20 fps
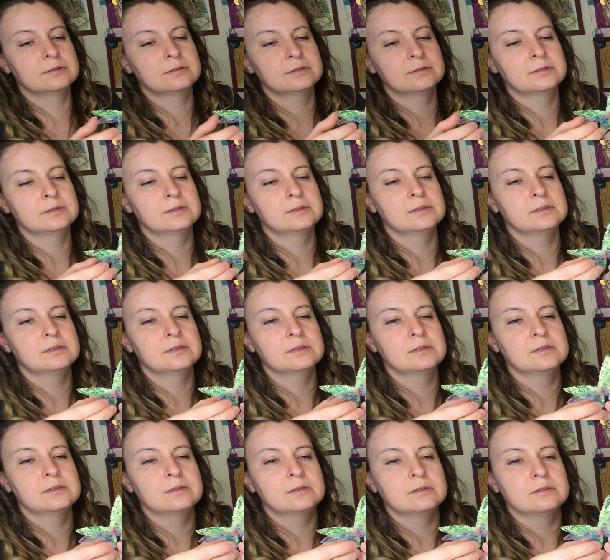
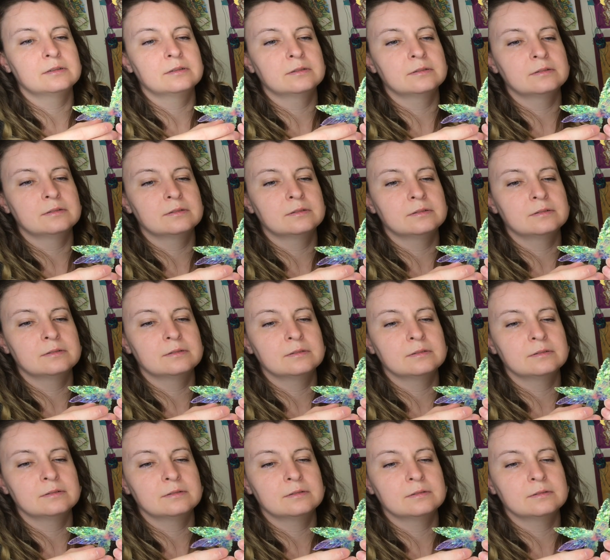
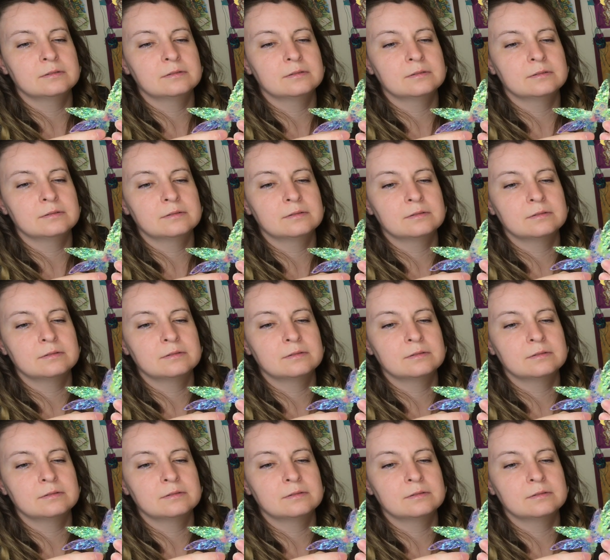No one is speaking in this clip.